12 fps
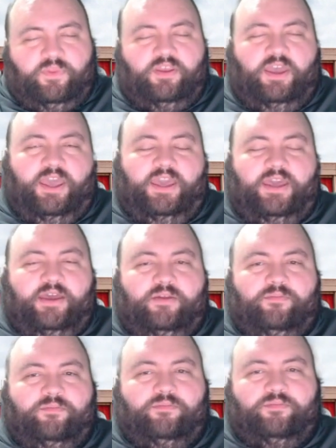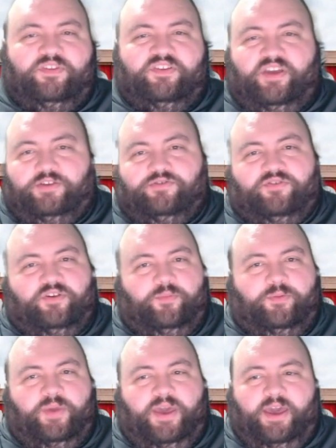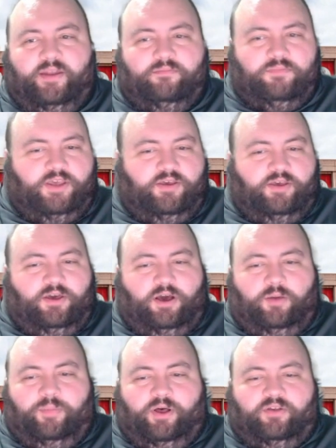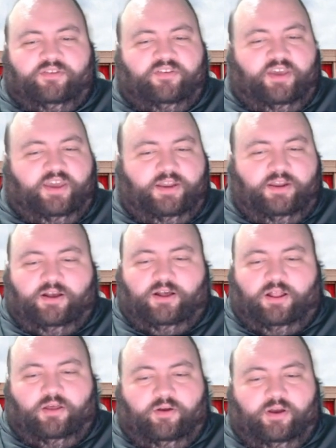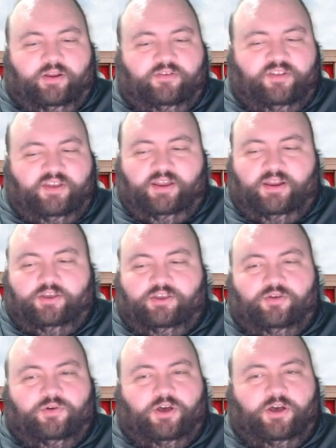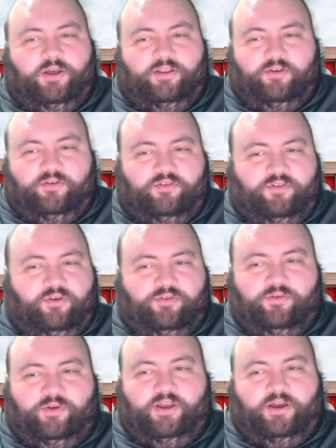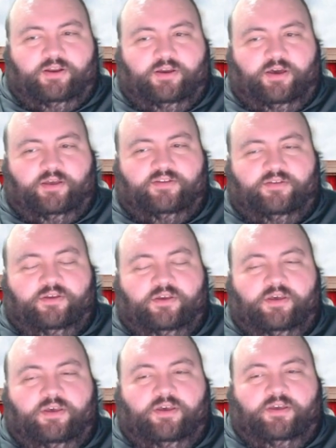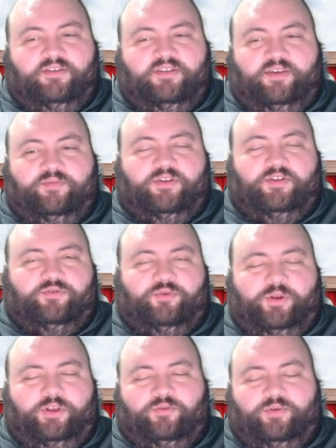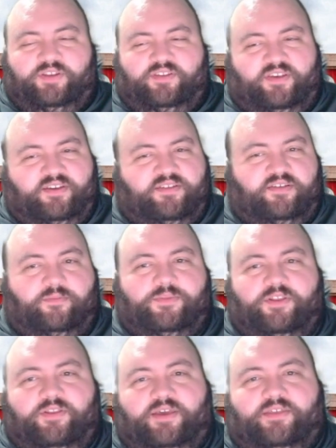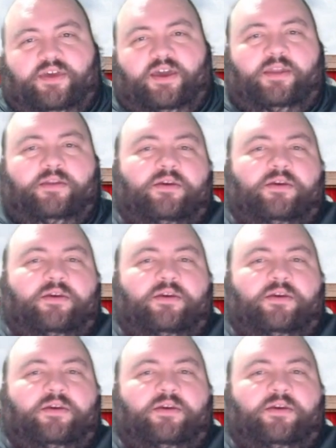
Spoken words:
and schedule someone bad. A Ball State, a Colorado State, a UConn. Those are their three non-con teams in 2026, something like that.